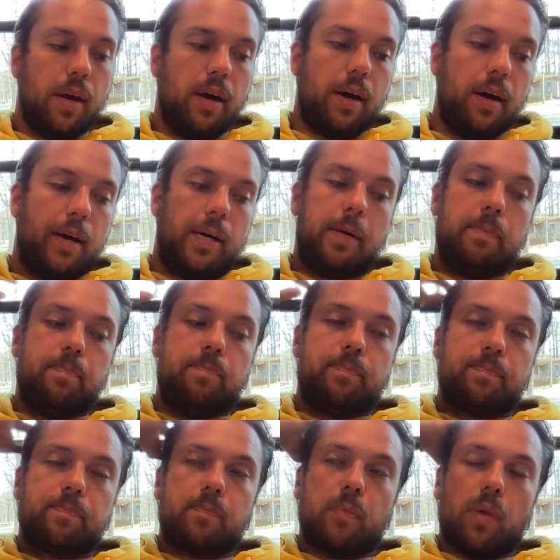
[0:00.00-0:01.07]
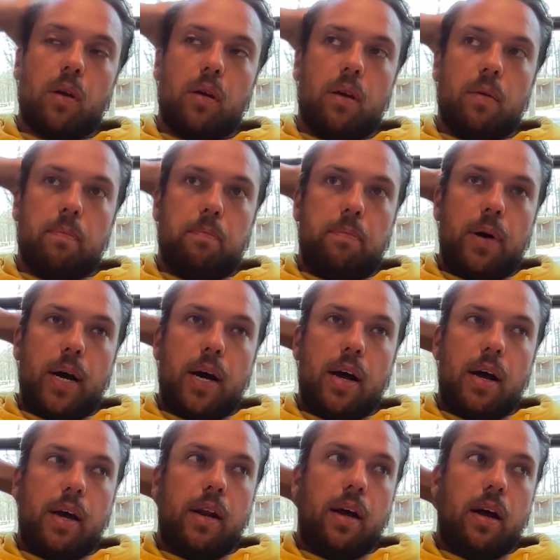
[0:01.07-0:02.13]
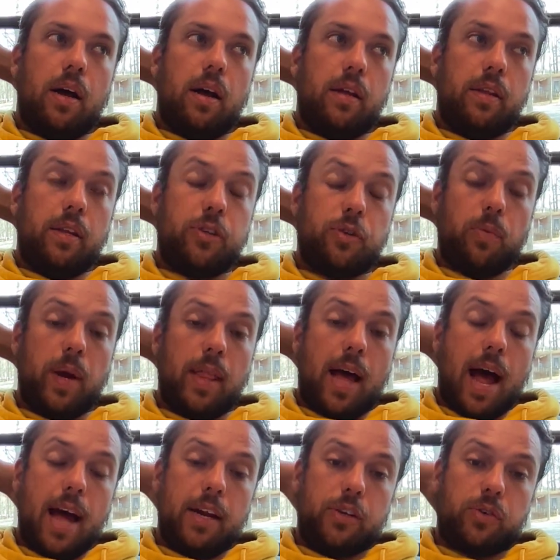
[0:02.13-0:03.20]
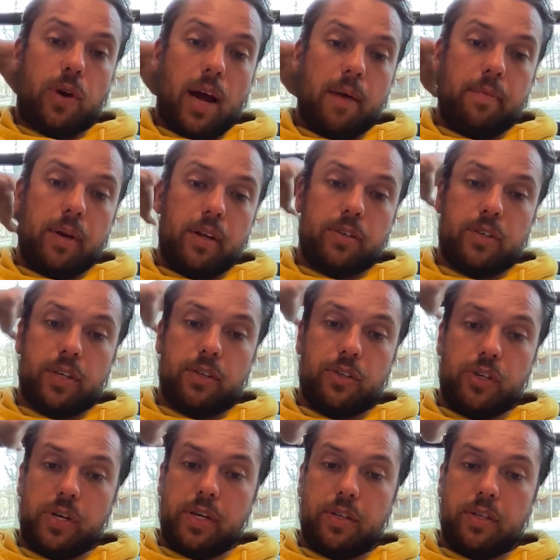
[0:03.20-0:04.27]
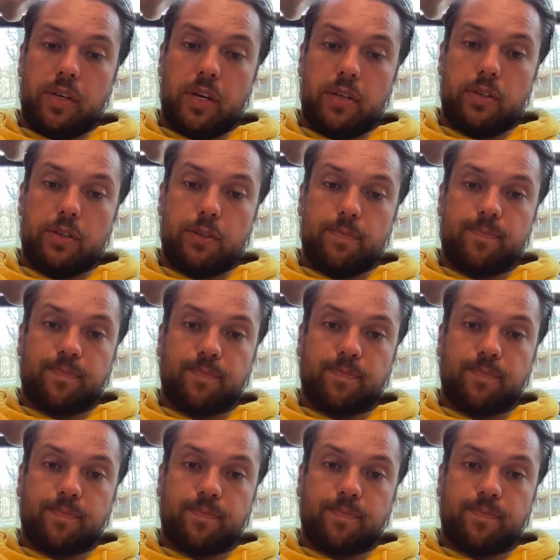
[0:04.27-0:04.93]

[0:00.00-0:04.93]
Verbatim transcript: Um, but uh, at least the way that I describe it is that Jesus